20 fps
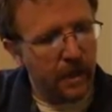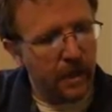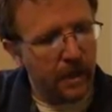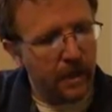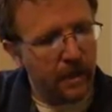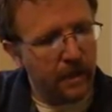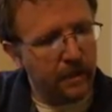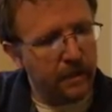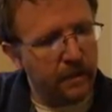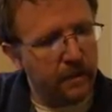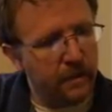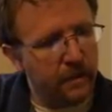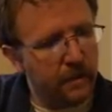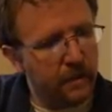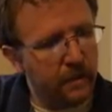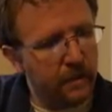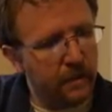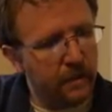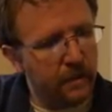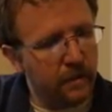And
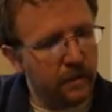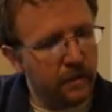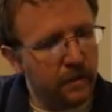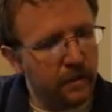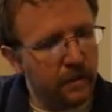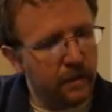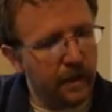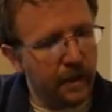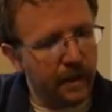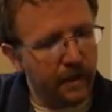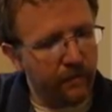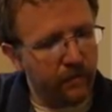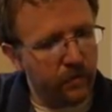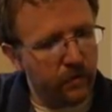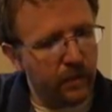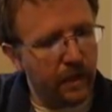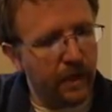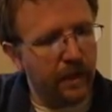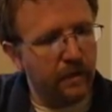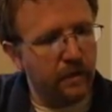then after
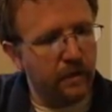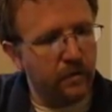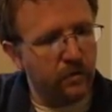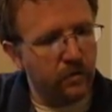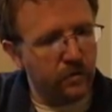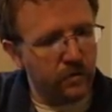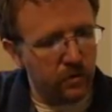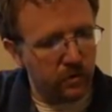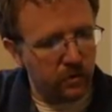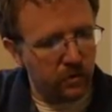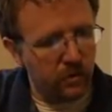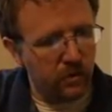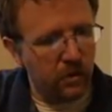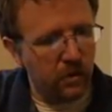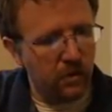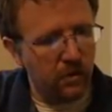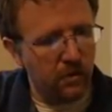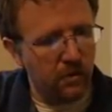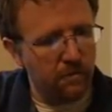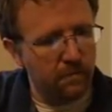that, those are
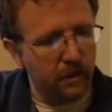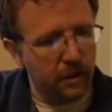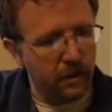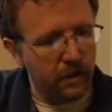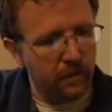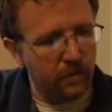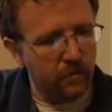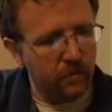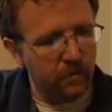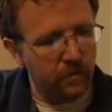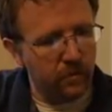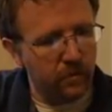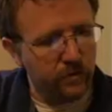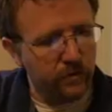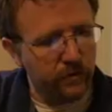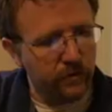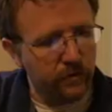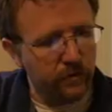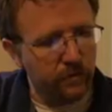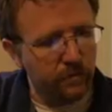our main chords
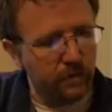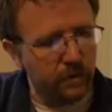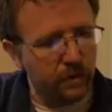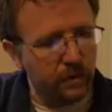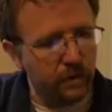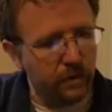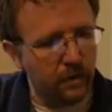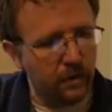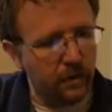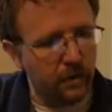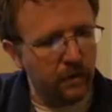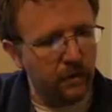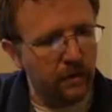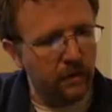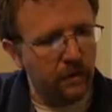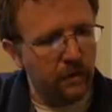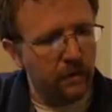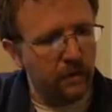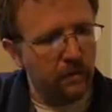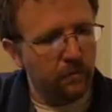for the beginning,
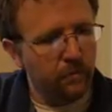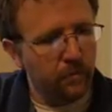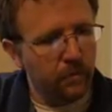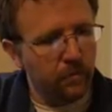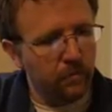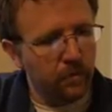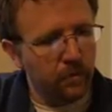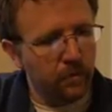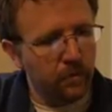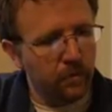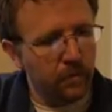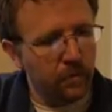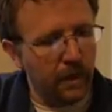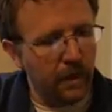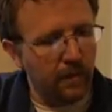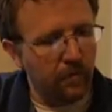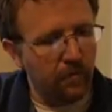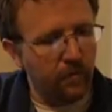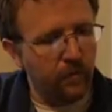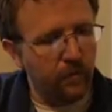but we're going to
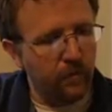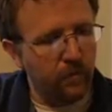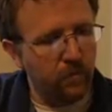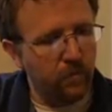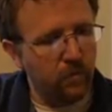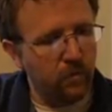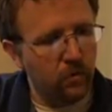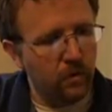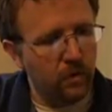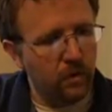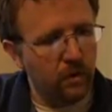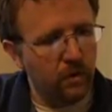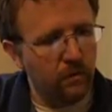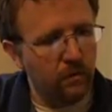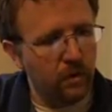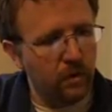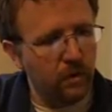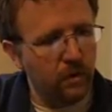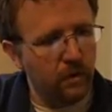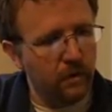have a few more
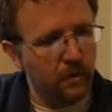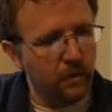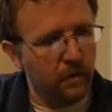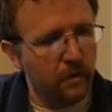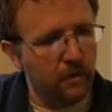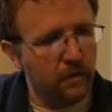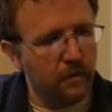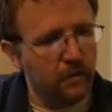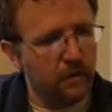coming in later.